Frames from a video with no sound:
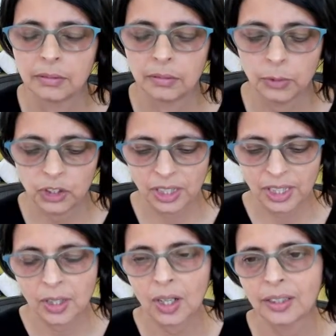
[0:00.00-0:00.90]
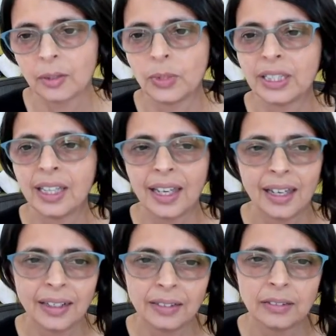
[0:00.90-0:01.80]
We just saw that we
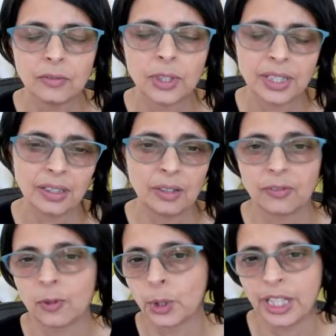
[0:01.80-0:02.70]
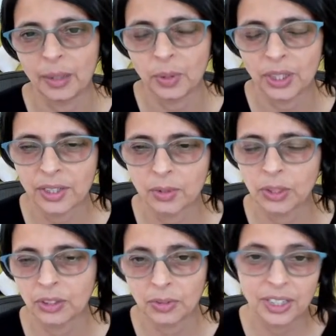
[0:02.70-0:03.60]
can visit the 4 neighbors
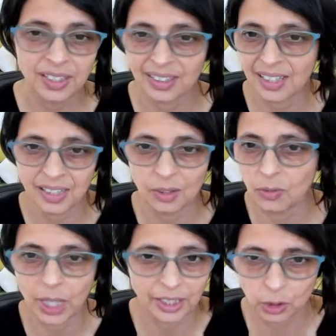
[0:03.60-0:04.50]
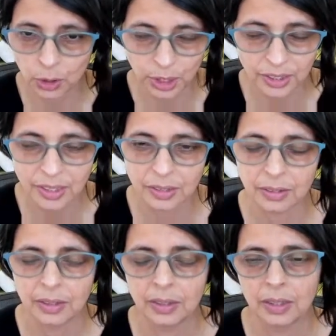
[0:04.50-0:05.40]
with 3 successive right turns.
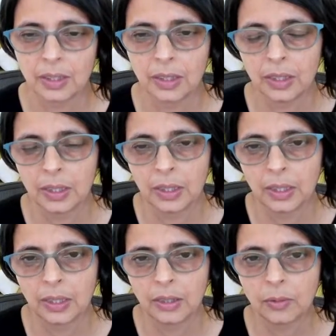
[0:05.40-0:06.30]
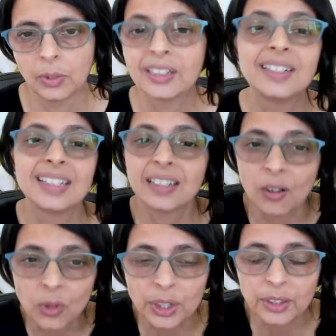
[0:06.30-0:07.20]
We can
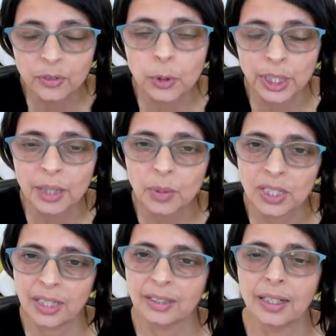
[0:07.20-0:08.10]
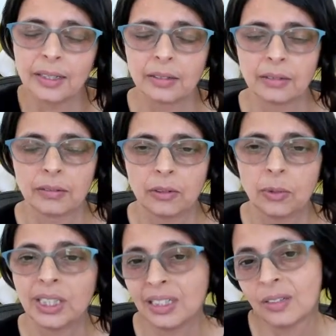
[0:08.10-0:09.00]
discover the 4 neighbors like that. We
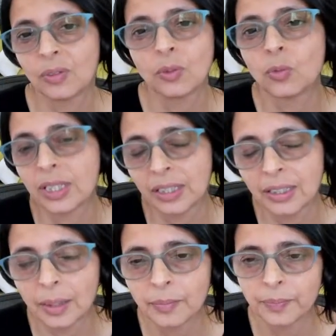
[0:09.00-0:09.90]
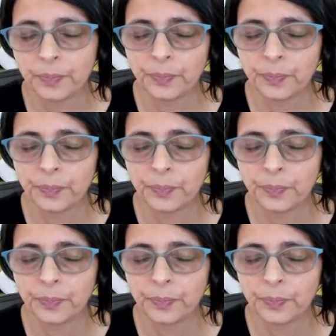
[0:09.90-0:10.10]
can even visit them.